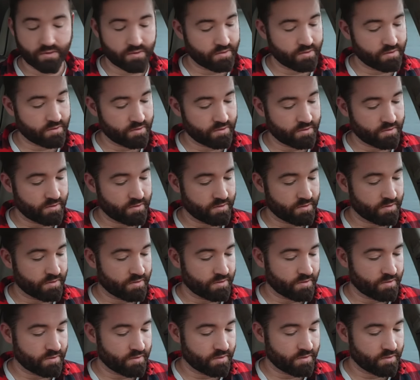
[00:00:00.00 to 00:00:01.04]

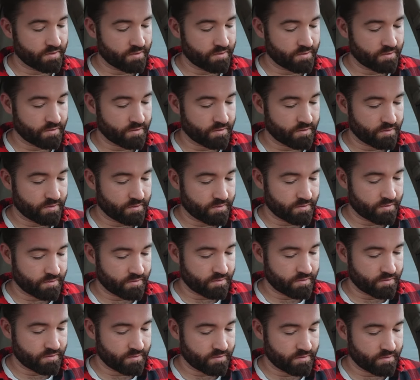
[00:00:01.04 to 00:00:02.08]

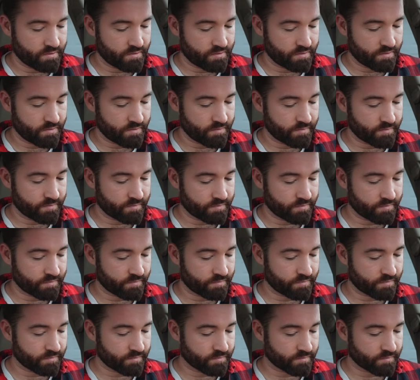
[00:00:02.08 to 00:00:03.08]
Nobody speaks.